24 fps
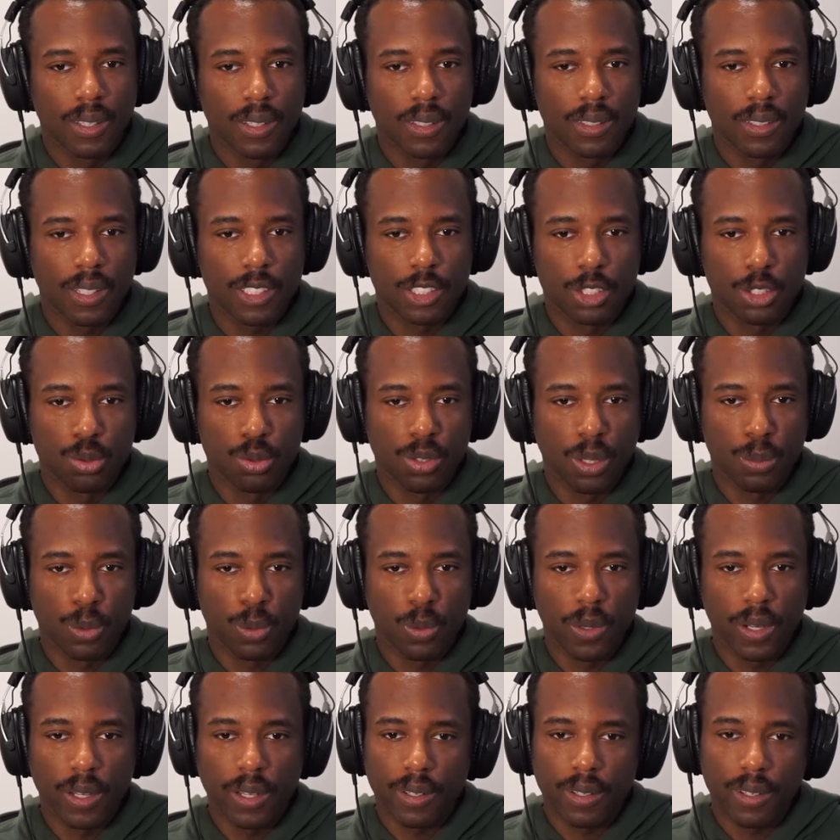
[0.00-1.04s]
Let's do number
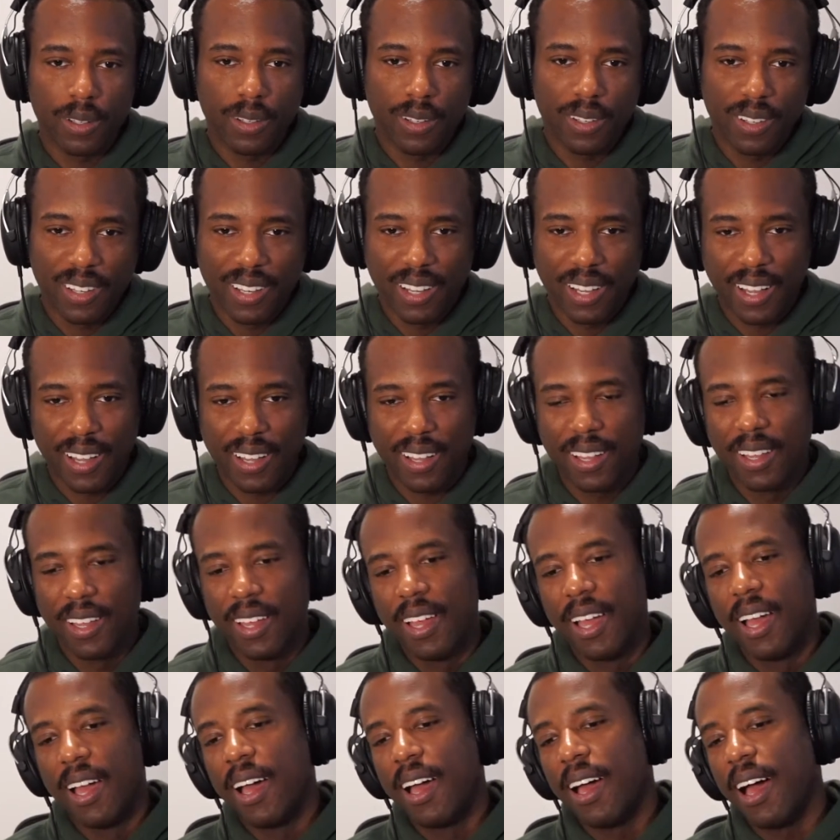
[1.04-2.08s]
one.
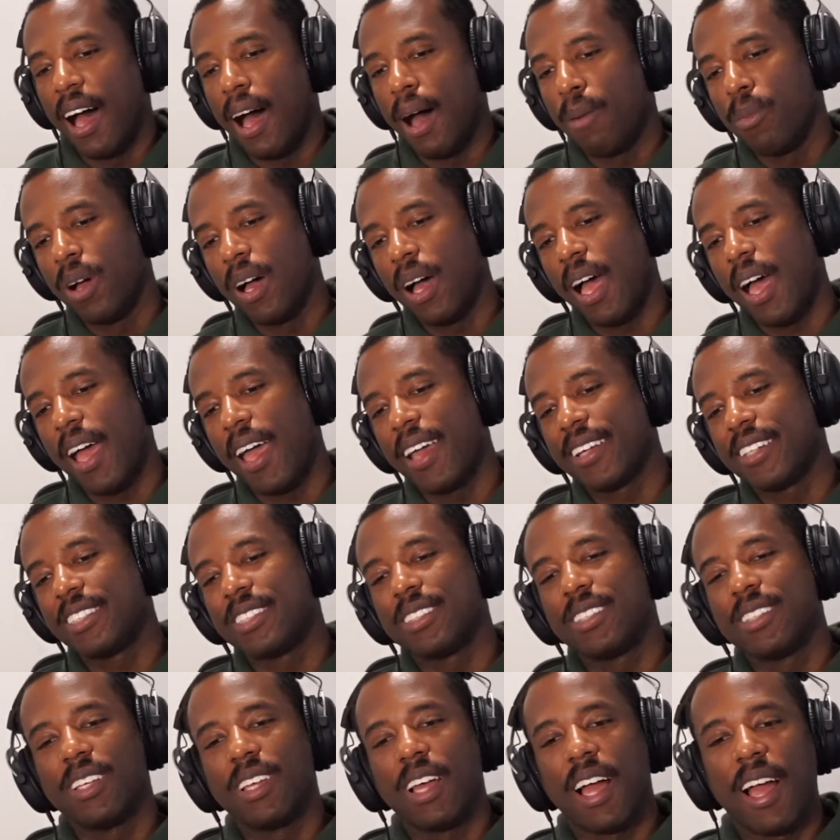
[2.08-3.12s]
I
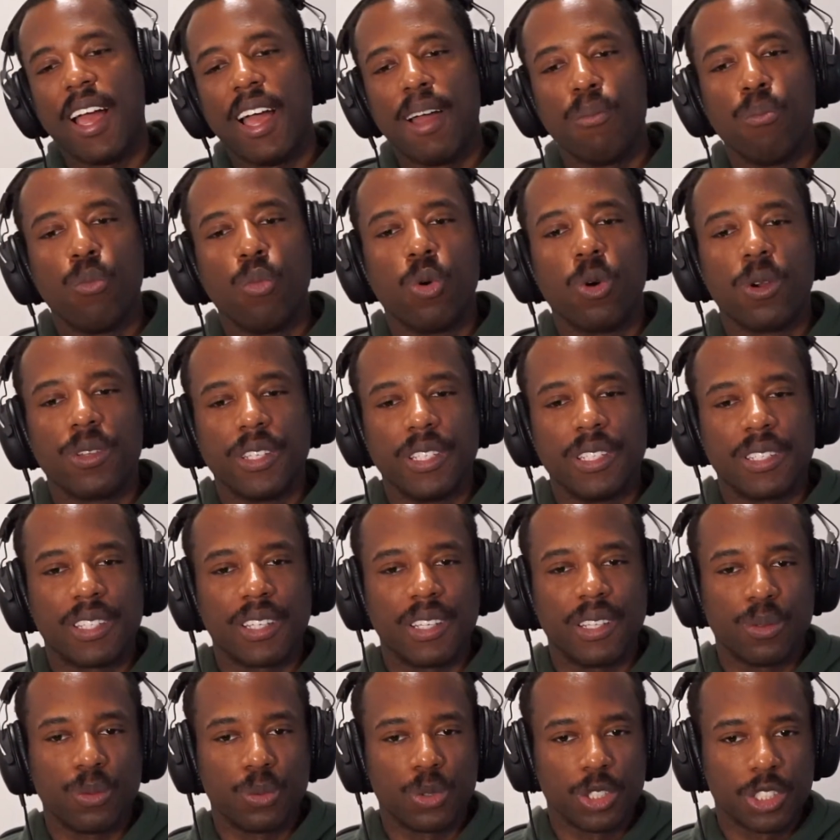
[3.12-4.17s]
have more than
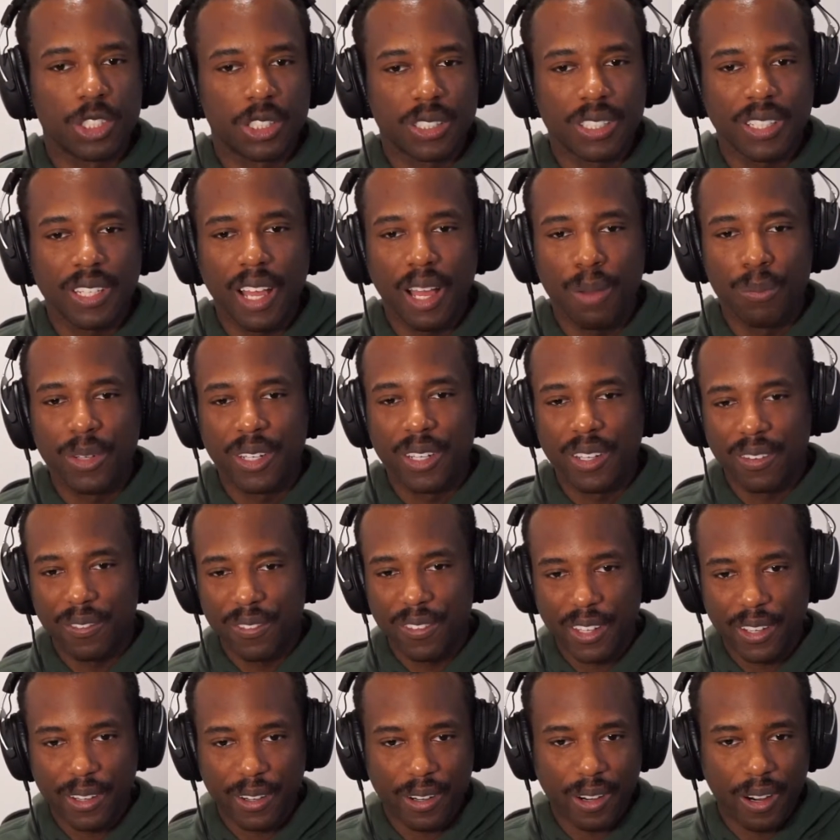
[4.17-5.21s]
10. We'll just see how many of
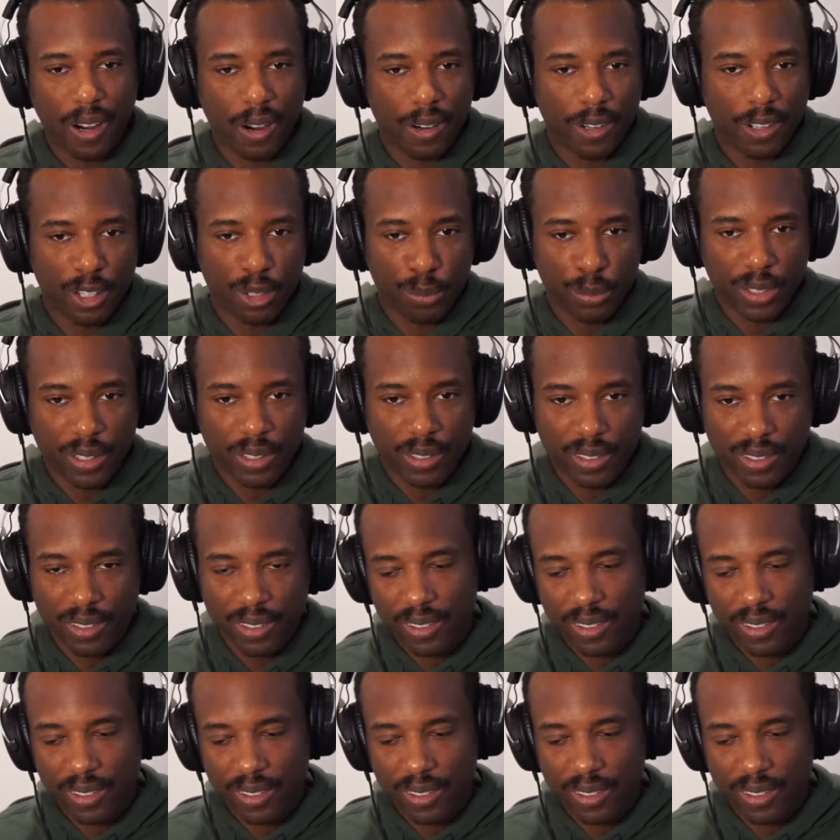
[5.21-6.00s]
there are going to be.